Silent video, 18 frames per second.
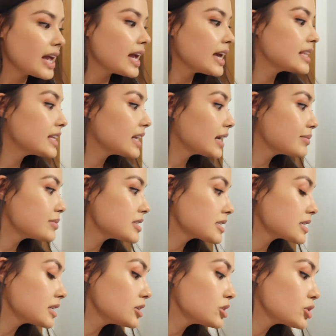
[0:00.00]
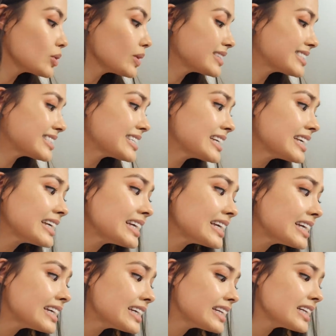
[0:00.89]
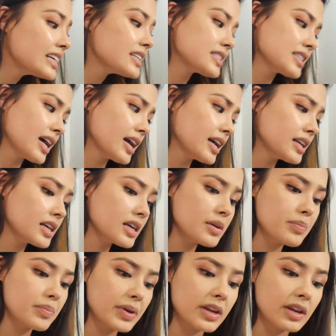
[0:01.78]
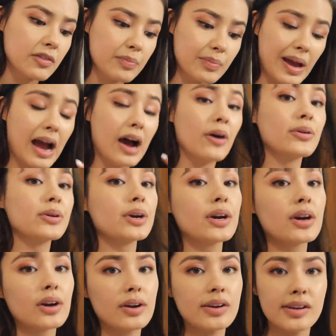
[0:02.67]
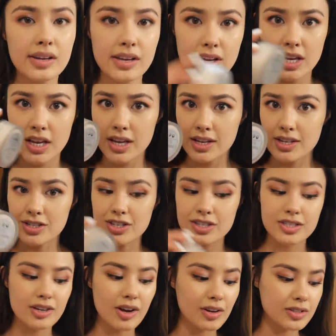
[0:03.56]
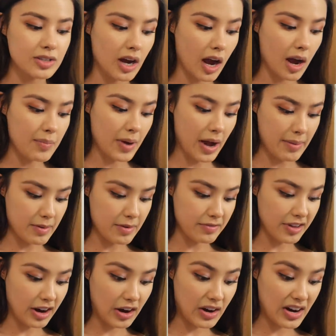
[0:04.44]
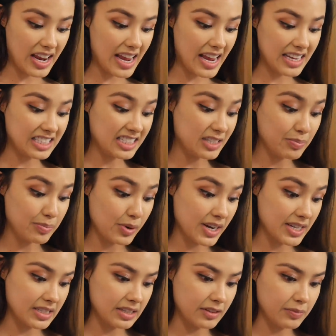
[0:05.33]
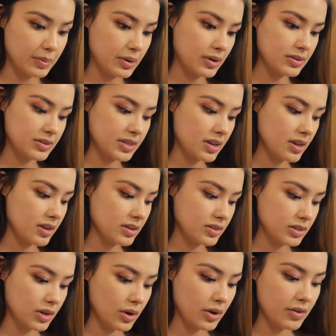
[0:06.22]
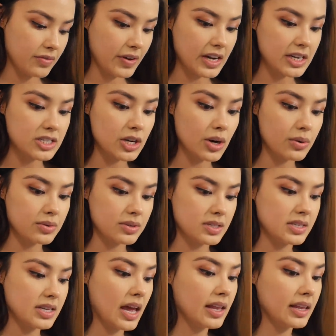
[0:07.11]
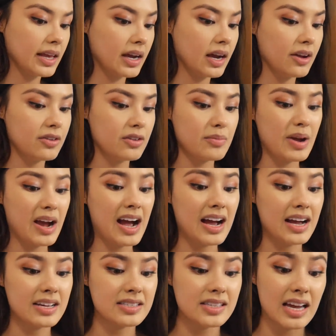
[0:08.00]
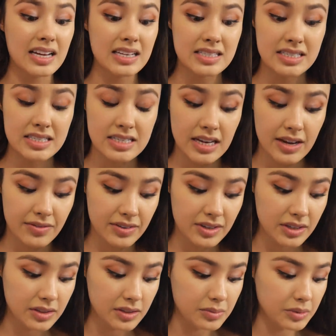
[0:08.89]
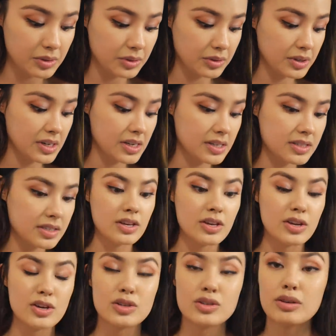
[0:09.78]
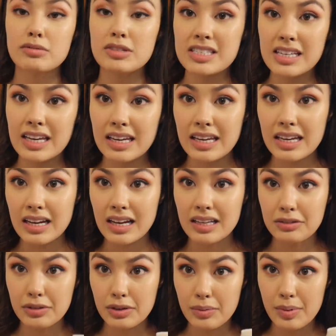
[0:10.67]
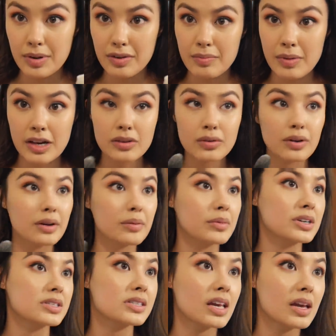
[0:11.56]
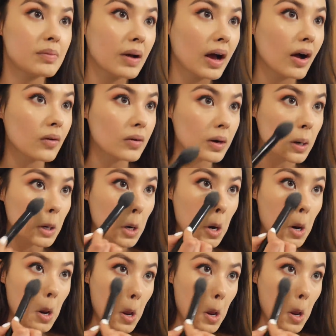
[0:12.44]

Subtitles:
And then I'm just gonna do a teeny tiny bit of powder just on top. I'm a very expressive person, so if I don't set like under my eyes, I definitely will crease. So I'm just taking a little bit of my Laura Mercier powder,